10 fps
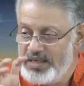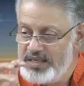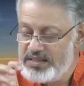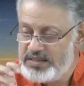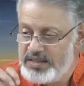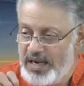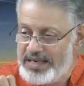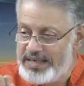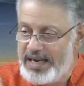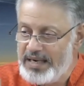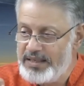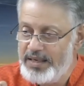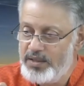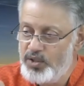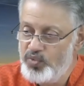is
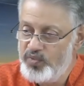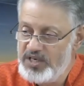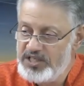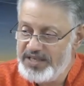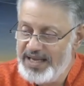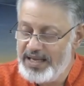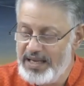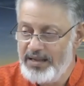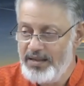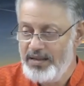attracted towards a